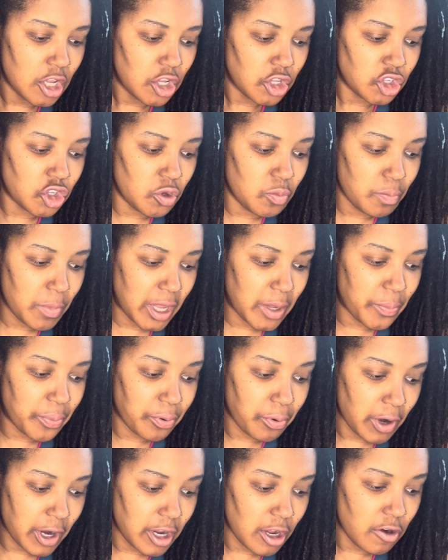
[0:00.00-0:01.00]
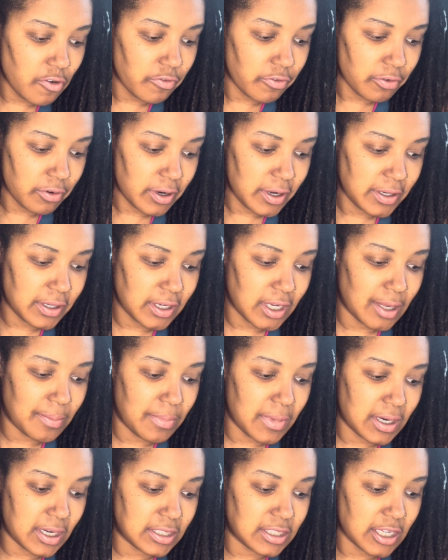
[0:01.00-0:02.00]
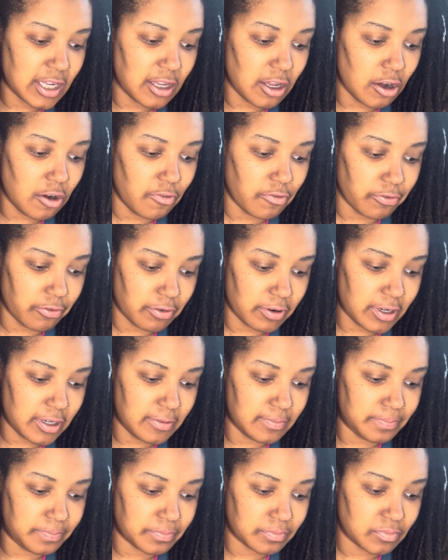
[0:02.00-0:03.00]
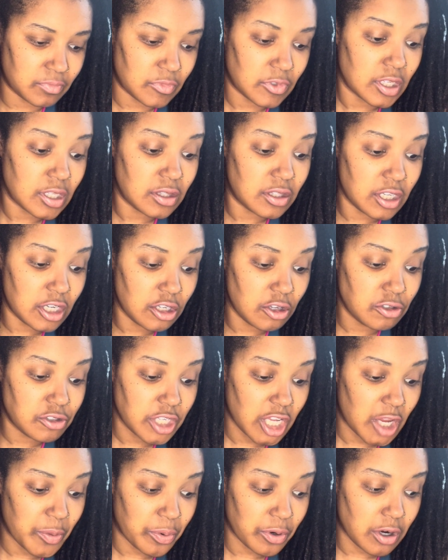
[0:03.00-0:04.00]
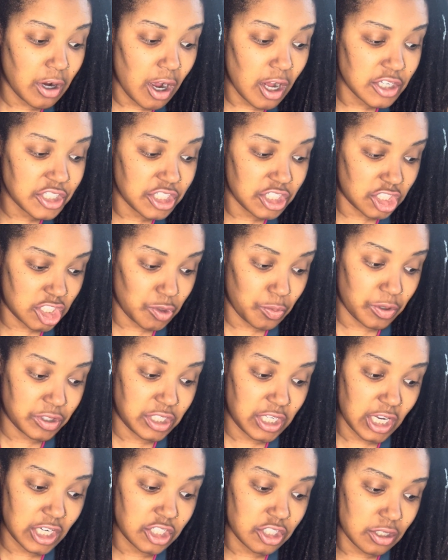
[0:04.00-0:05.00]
You may pray over it and meditate over it. Then you take precautions to protect